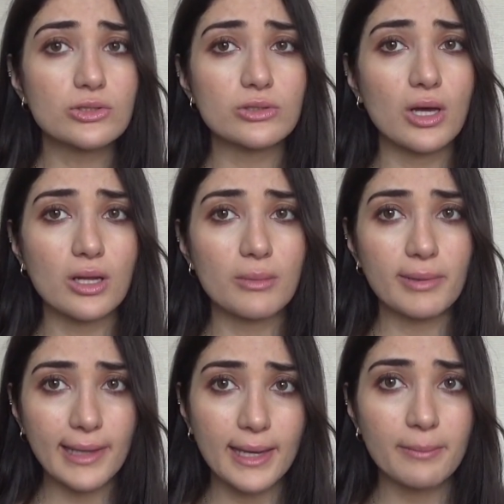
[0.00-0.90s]
you're gonna
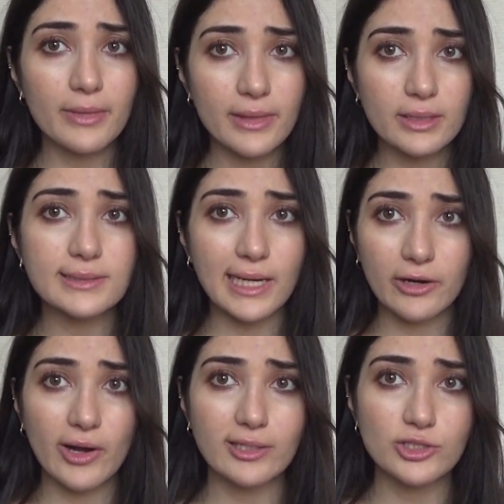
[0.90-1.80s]
blame the
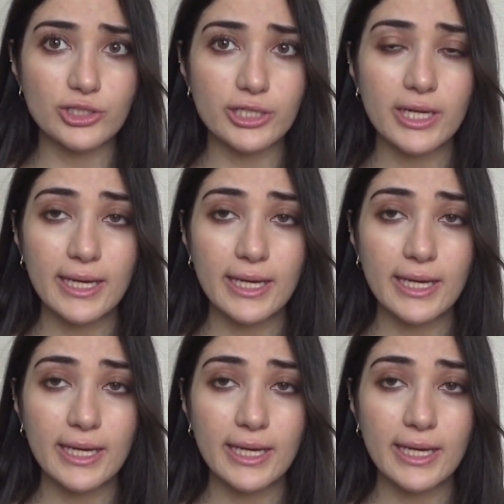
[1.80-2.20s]
director